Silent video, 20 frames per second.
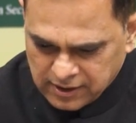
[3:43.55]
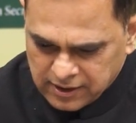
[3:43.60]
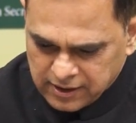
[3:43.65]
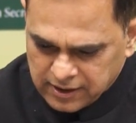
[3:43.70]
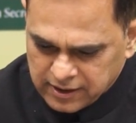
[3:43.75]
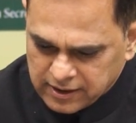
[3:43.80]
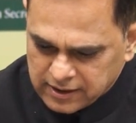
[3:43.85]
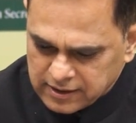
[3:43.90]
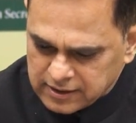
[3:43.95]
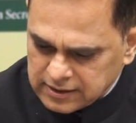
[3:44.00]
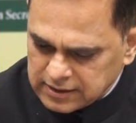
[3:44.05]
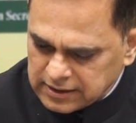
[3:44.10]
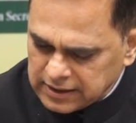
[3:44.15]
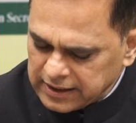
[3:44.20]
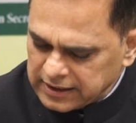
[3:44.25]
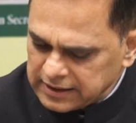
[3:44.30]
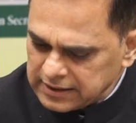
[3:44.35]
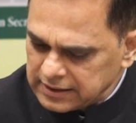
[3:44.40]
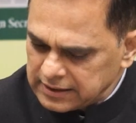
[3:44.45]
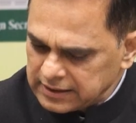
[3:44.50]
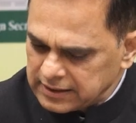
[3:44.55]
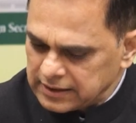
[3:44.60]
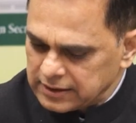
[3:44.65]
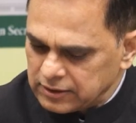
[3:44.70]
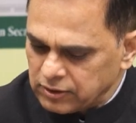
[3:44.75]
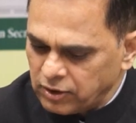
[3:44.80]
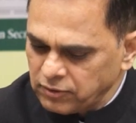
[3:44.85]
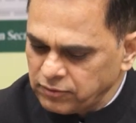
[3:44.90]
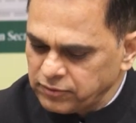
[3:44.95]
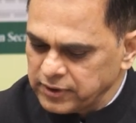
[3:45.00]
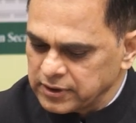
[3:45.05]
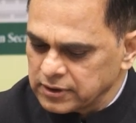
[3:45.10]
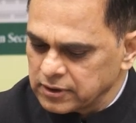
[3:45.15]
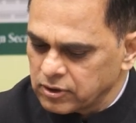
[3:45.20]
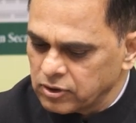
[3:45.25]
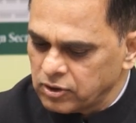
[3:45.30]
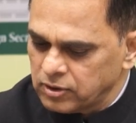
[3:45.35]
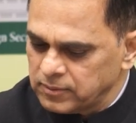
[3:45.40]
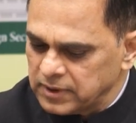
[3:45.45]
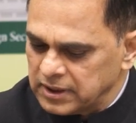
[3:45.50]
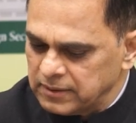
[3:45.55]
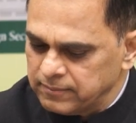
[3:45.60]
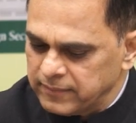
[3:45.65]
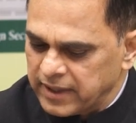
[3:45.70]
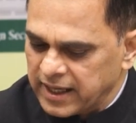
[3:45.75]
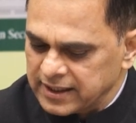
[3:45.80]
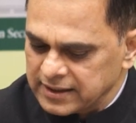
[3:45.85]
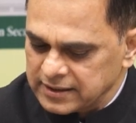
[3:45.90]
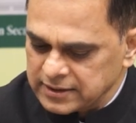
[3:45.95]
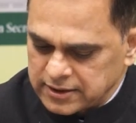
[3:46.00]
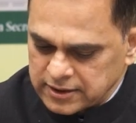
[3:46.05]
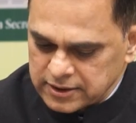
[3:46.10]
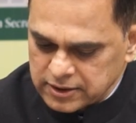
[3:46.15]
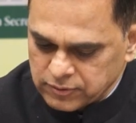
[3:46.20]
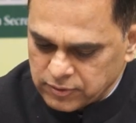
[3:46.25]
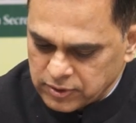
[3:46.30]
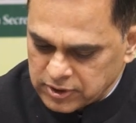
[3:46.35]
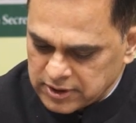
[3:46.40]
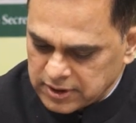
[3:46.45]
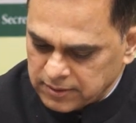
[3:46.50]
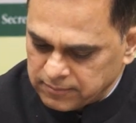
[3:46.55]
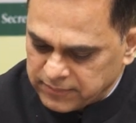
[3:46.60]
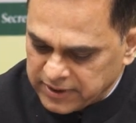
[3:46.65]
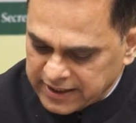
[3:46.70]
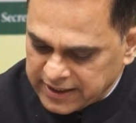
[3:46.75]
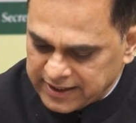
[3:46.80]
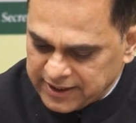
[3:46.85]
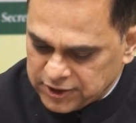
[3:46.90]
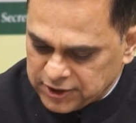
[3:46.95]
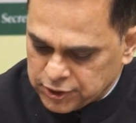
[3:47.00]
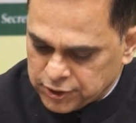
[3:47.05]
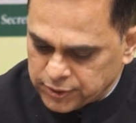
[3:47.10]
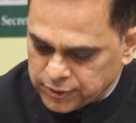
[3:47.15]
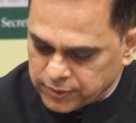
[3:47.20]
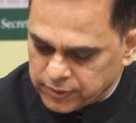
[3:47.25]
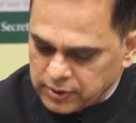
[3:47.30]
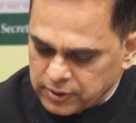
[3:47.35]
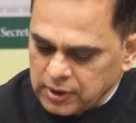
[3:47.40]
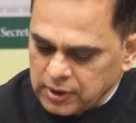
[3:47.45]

And often global imbalances was the big issue.